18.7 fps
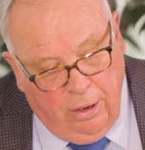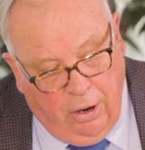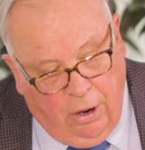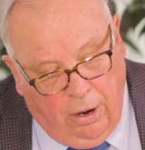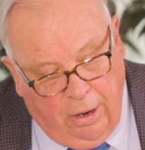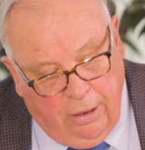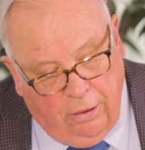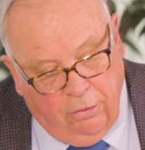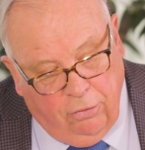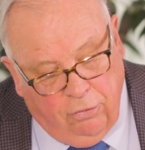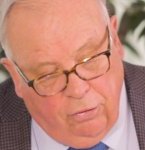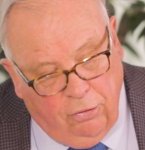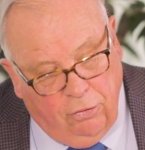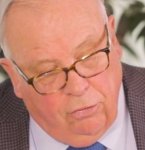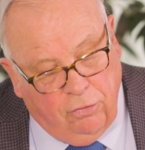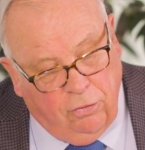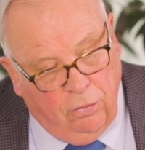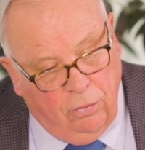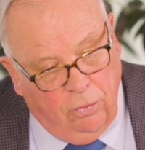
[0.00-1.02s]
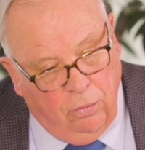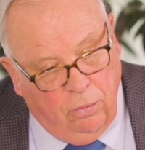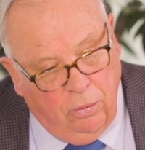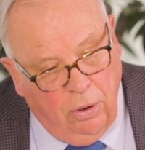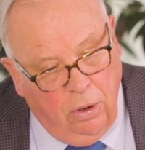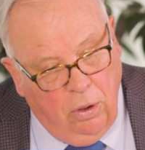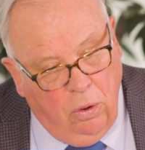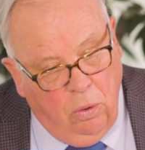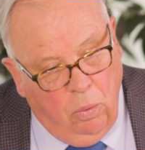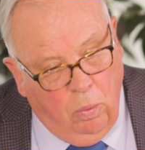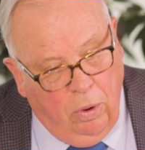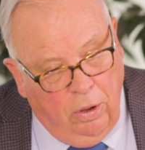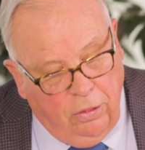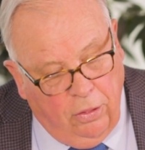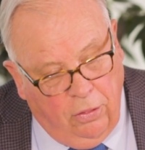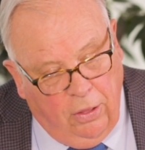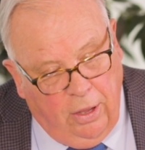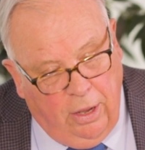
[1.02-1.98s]
guidance as to
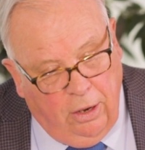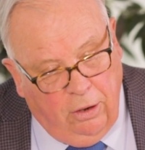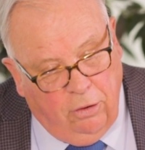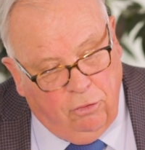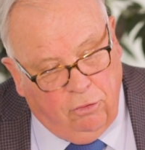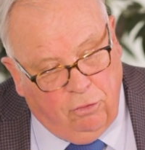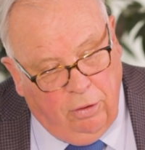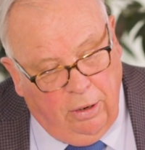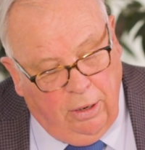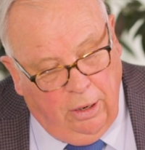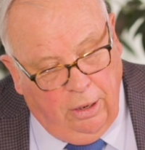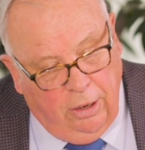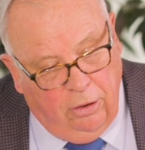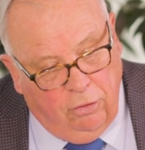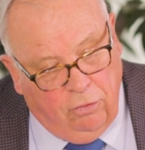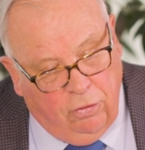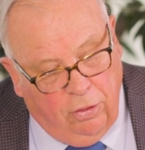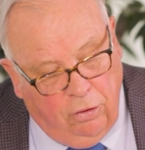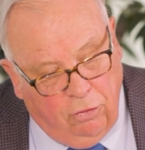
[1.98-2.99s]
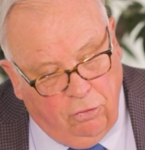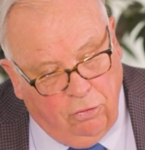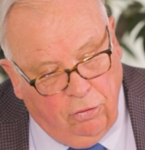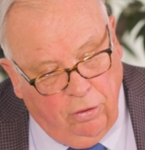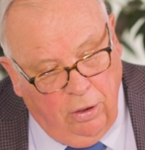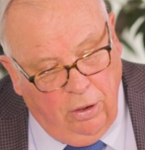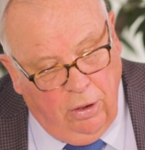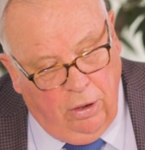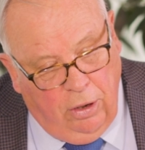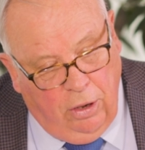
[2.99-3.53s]
whether the industry leads this